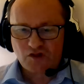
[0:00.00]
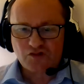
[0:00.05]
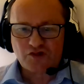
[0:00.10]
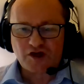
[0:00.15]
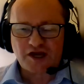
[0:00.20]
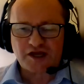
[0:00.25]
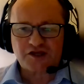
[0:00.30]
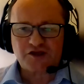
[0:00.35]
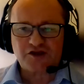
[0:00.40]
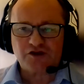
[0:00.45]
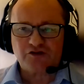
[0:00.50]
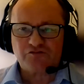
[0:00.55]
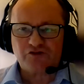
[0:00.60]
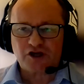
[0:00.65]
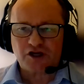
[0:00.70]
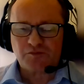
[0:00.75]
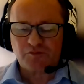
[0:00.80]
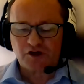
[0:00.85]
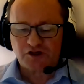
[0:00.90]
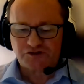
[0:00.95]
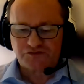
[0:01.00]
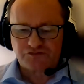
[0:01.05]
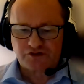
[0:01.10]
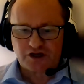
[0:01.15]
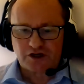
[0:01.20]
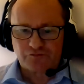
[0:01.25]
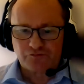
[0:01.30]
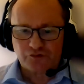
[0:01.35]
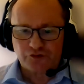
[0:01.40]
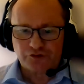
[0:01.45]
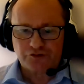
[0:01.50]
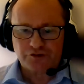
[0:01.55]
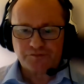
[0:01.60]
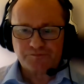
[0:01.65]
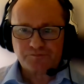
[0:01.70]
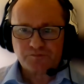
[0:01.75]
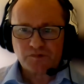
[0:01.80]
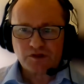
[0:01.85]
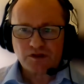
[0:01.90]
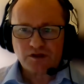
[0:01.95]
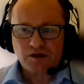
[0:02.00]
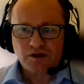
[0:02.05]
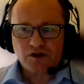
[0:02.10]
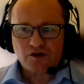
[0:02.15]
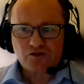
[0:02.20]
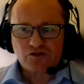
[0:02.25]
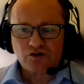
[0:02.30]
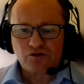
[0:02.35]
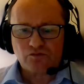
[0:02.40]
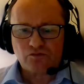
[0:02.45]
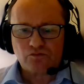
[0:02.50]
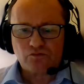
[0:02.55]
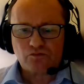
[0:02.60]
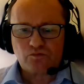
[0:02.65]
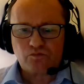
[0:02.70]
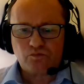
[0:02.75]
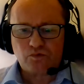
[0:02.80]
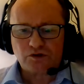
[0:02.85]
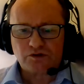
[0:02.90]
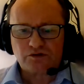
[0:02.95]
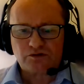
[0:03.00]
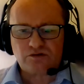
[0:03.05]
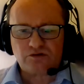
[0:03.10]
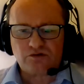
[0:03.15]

Thank you very much for that, Ruud. So what